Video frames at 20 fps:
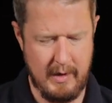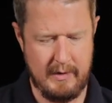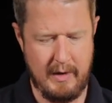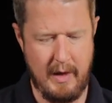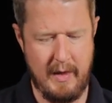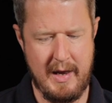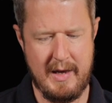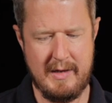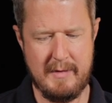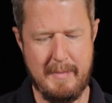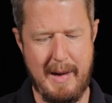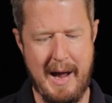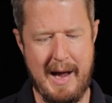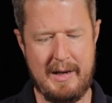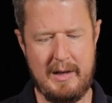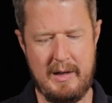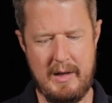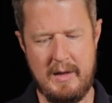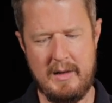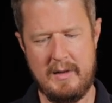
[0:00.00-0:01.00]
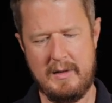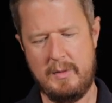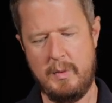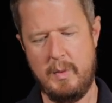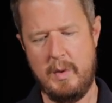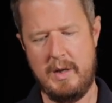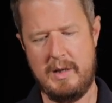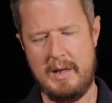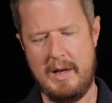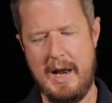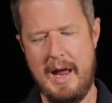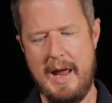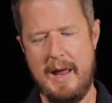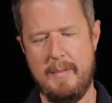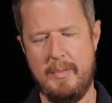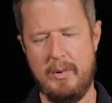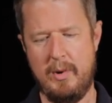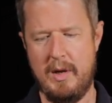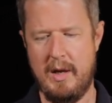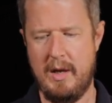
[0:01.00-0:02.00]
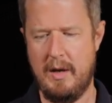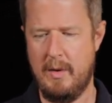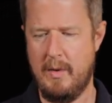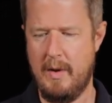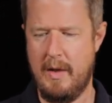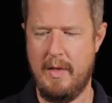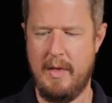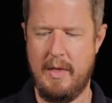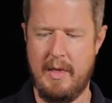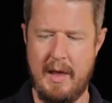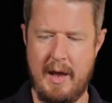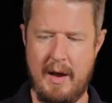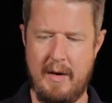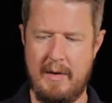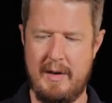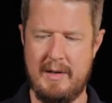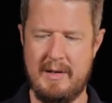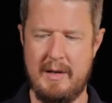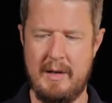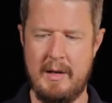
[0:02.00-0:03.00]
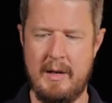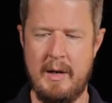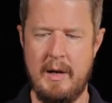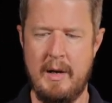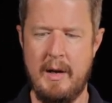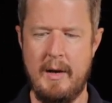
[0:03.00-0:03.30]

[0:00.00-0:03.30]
So these magnets would enable you, in theory, to